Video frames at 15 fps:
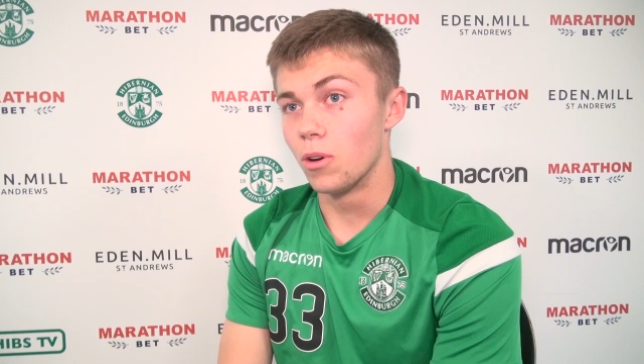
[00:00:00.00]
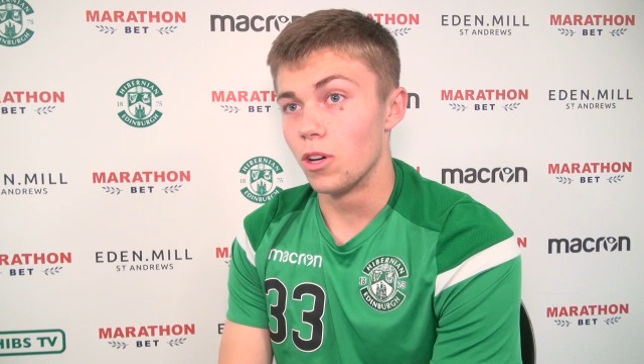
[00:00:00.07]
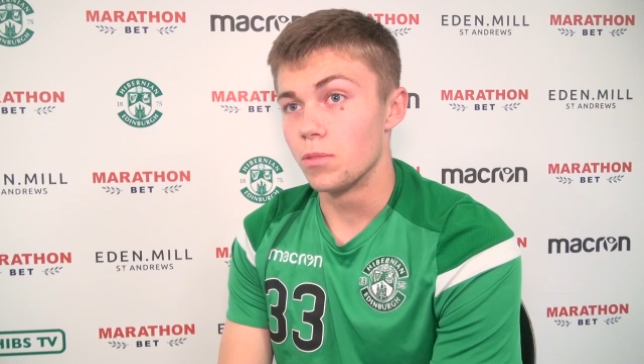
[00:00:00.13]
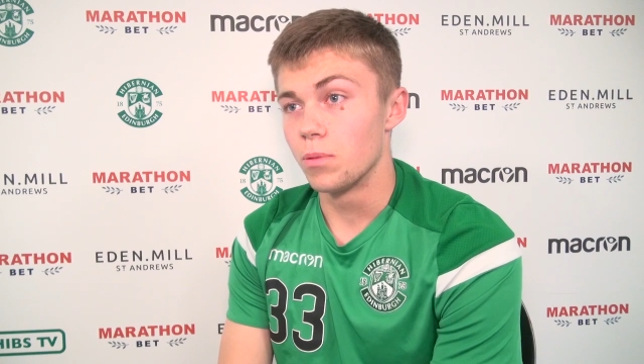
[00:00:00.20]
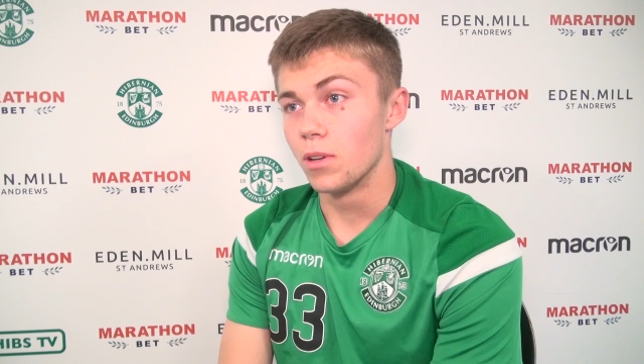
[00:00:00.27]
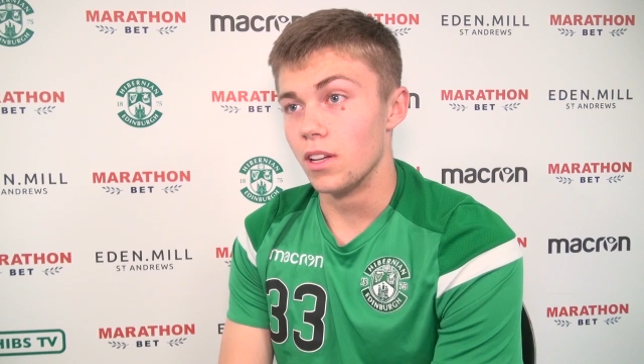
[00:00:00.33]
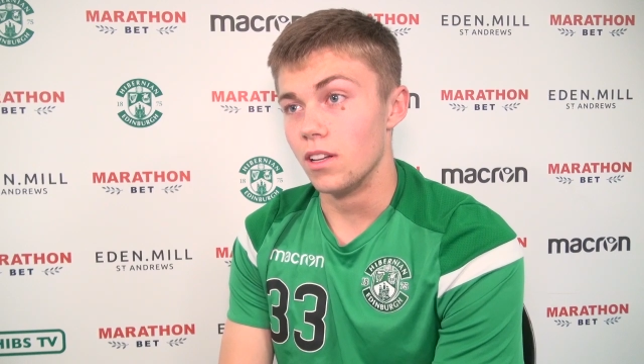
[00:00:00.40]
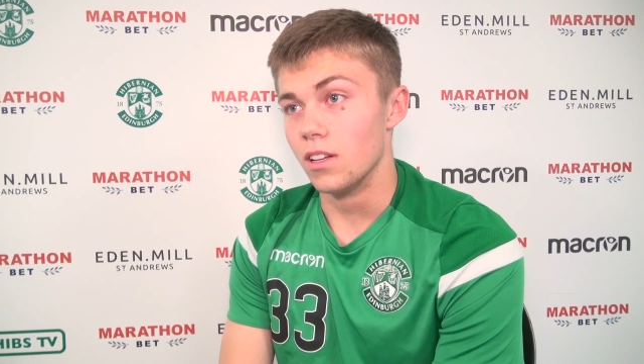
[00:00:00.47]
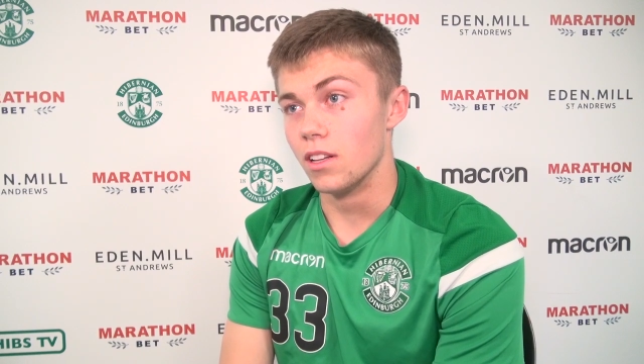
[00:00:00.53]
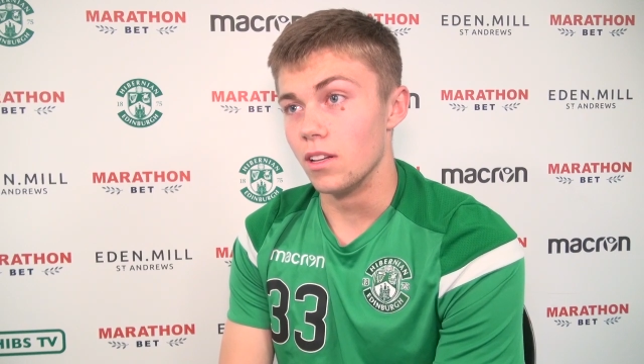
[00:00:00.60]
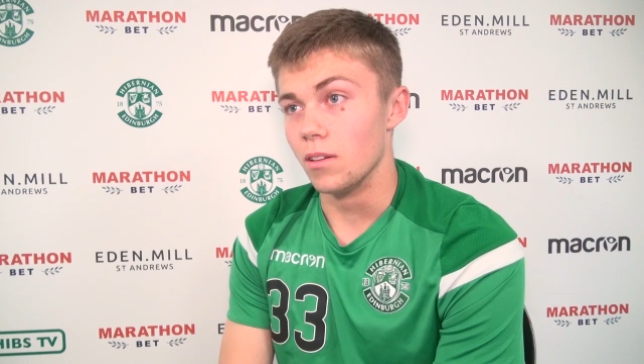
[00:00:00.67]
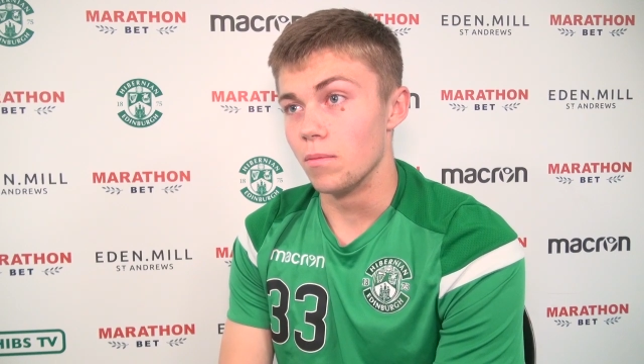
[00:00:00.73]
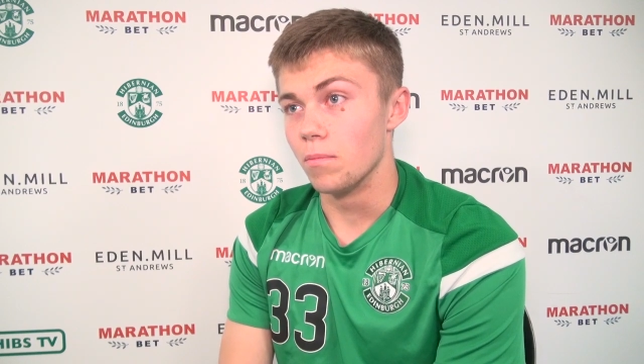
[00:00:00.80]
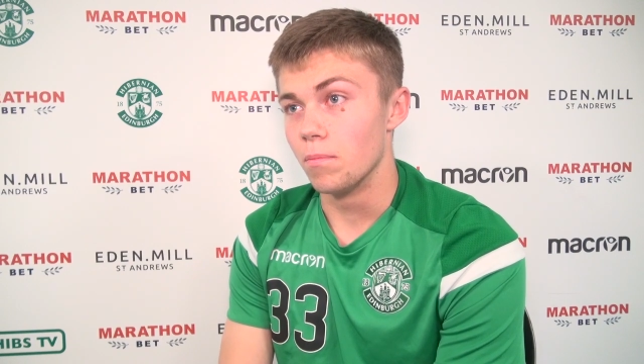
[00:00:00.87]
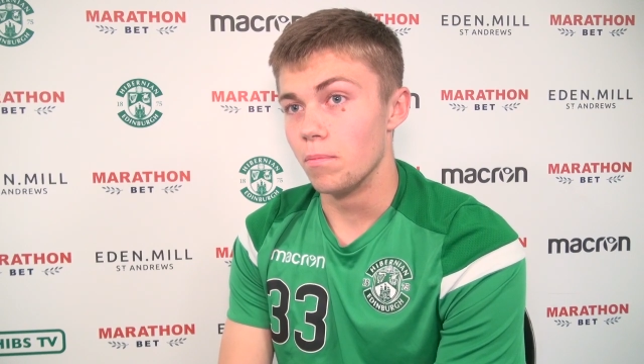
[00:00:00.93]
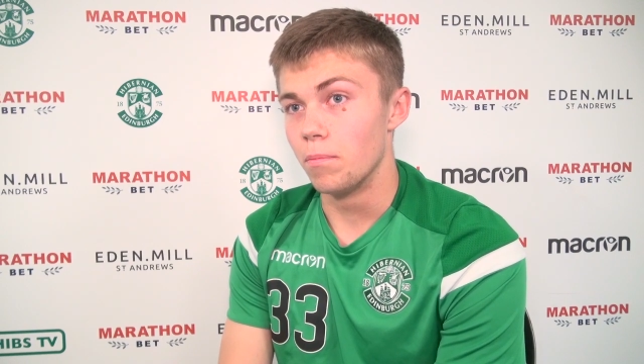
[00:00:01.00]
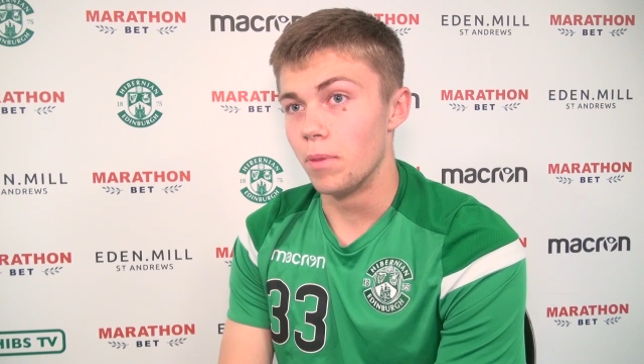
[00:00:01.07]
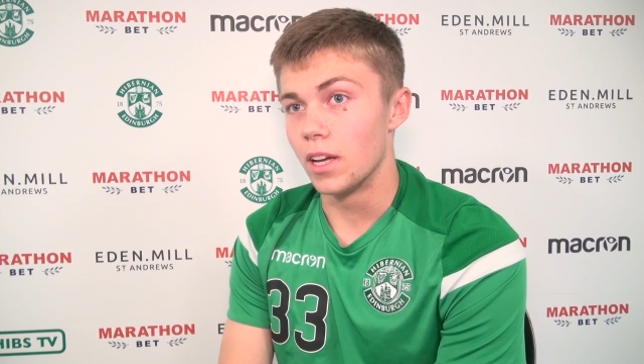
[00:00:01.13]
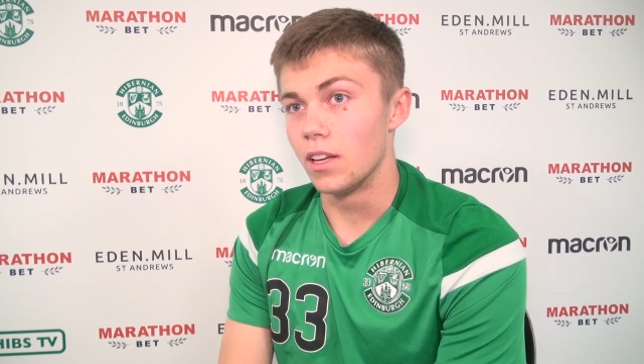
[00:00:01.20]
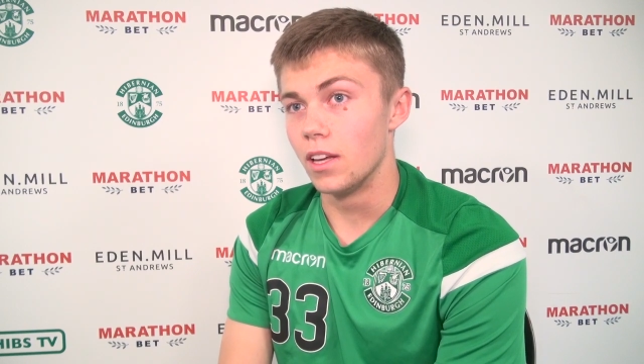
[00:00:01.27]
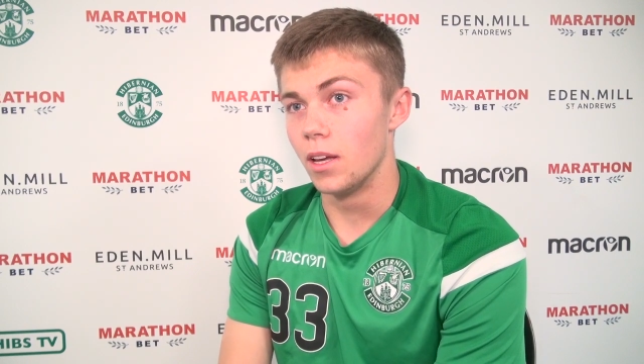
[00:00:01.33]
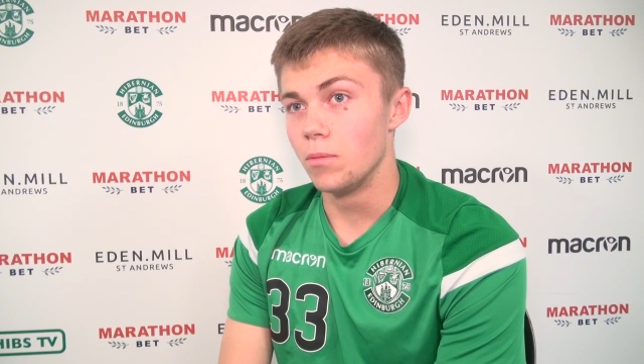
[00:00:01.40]
boys playing like
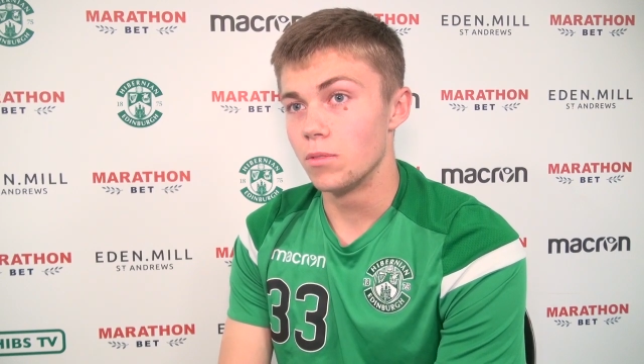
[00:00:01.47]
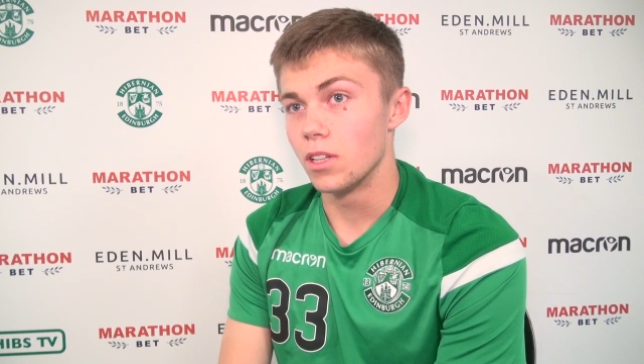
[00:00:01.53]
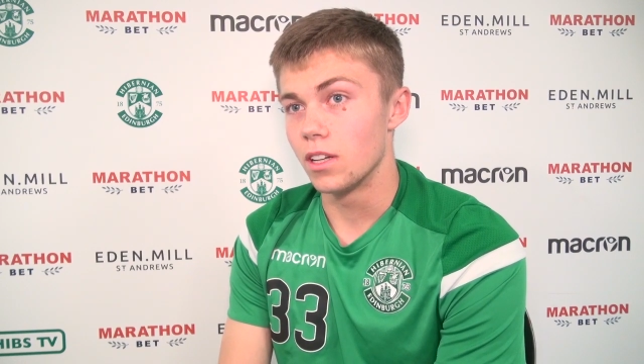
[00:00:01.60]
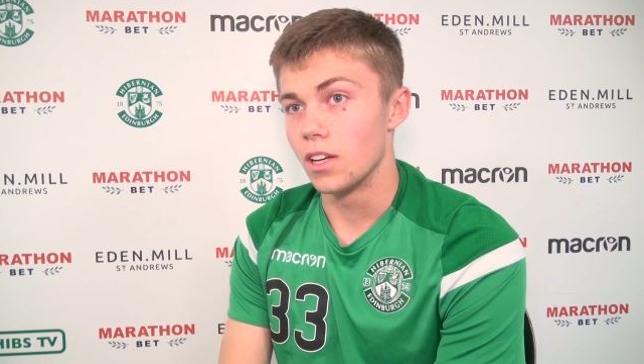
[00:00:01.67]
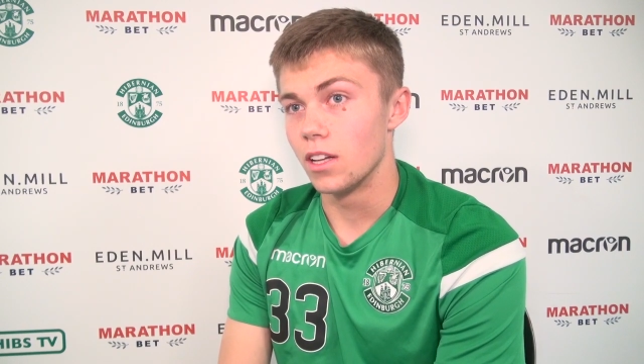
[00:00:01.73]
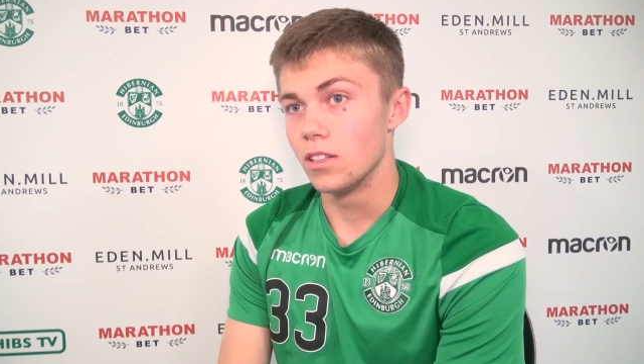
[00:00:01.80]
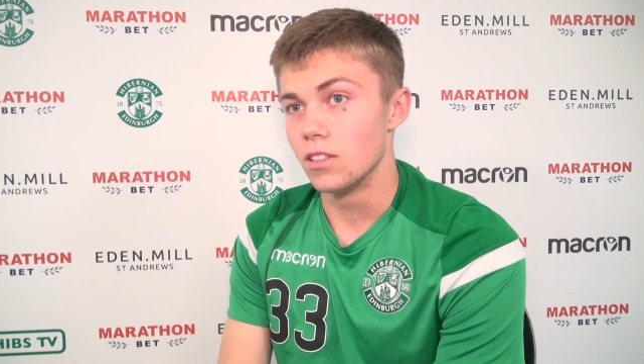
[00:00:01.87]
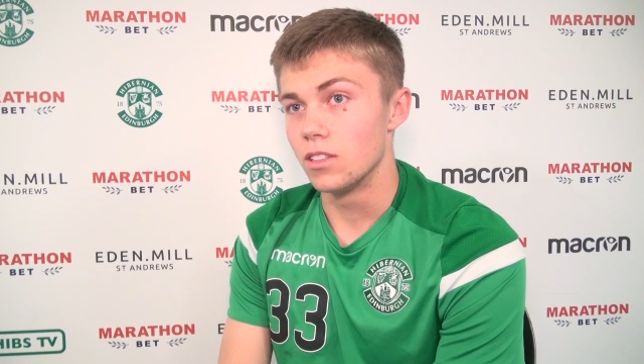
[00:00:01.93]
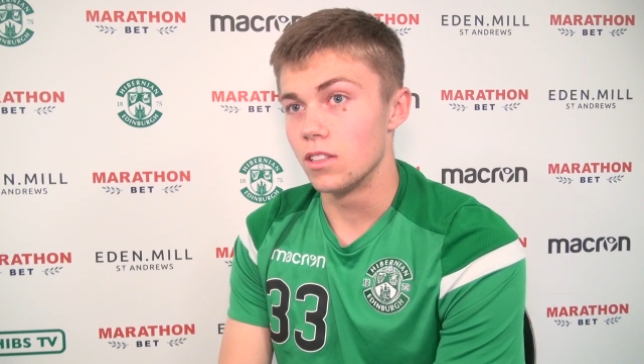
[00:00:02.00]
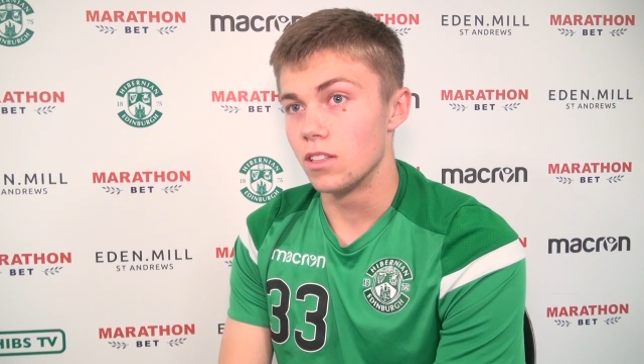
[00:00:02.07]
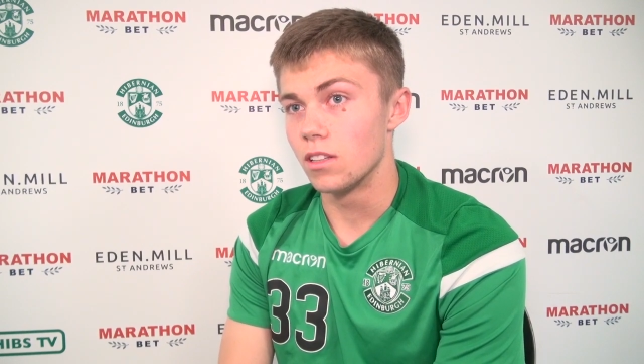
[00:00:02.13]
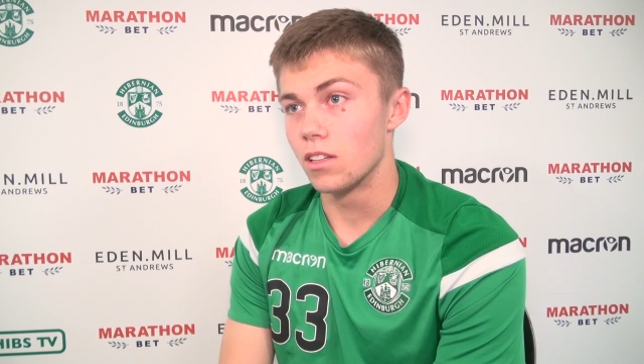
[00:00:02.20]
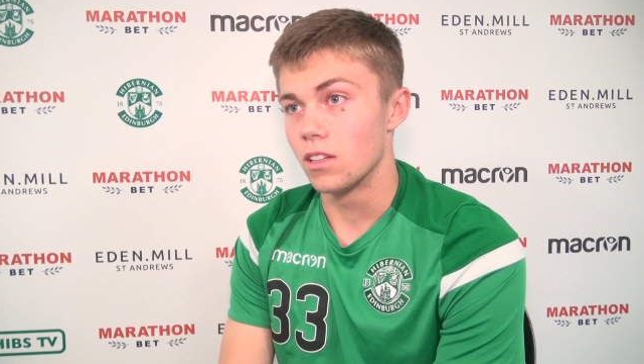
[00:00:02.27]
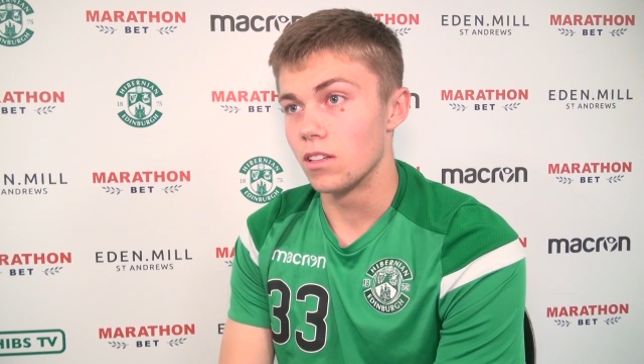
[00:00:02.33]
big games against